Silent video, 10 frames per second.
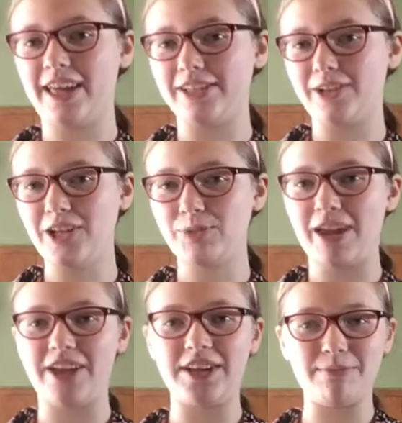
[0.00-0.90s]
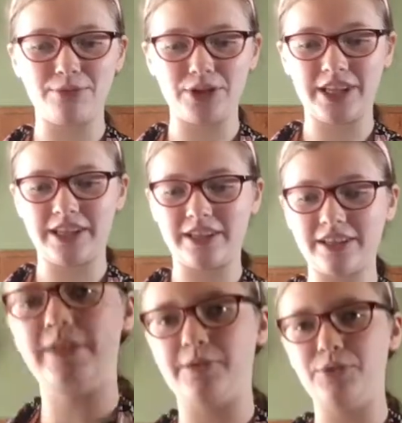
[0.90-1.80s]
a saucepan and putting
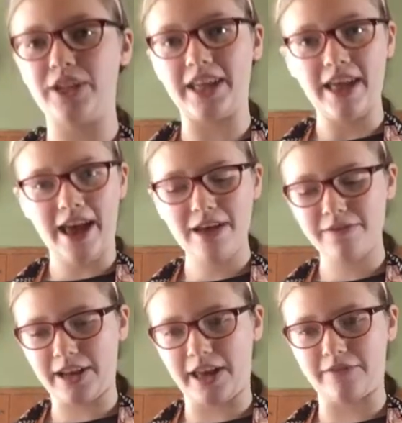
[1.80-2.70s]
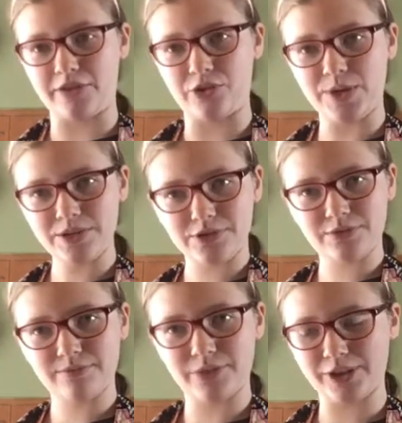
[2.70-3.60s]
half and half into it,
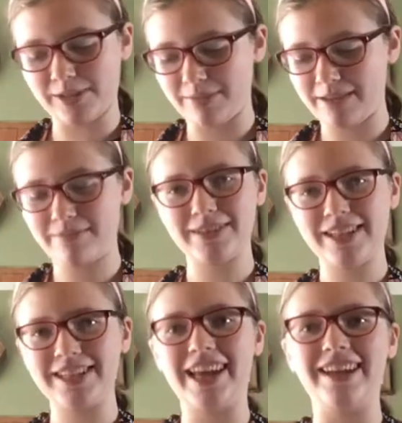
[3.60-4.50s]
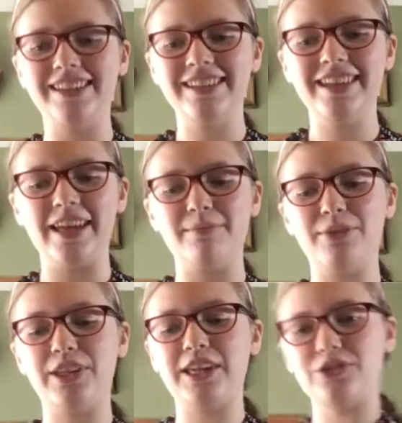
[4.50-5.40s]
or something, yeah. And
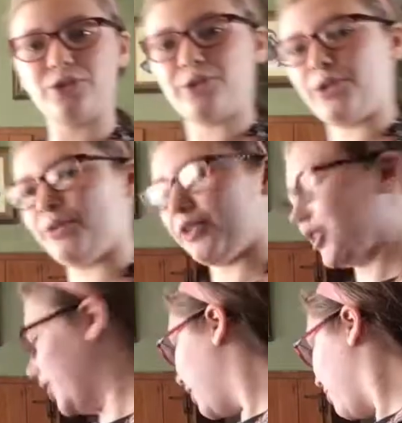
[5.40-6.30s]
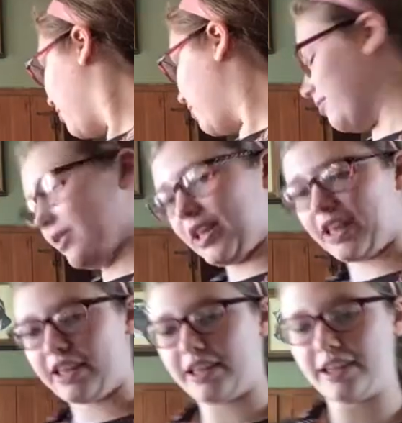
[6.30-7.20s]
putting it over
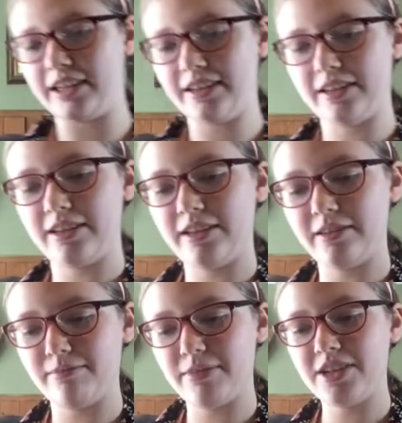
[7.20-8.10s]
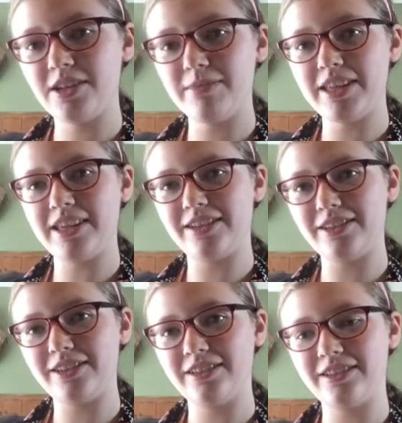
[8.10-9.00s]
a medium
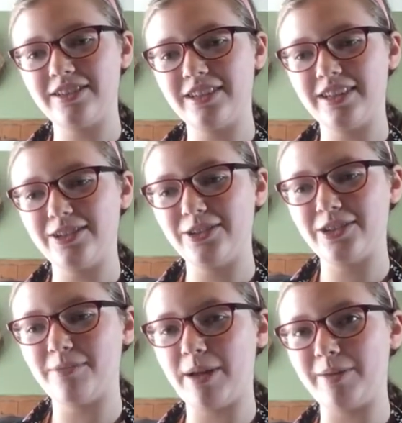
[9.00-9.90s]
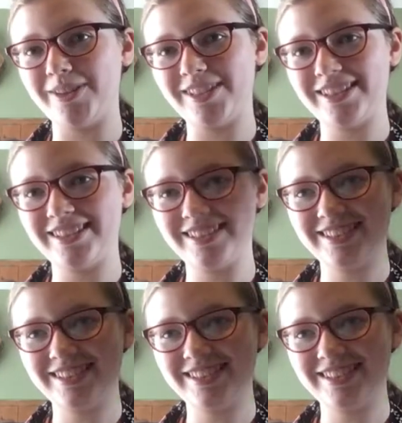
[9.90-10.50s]
heat until there are bubbles.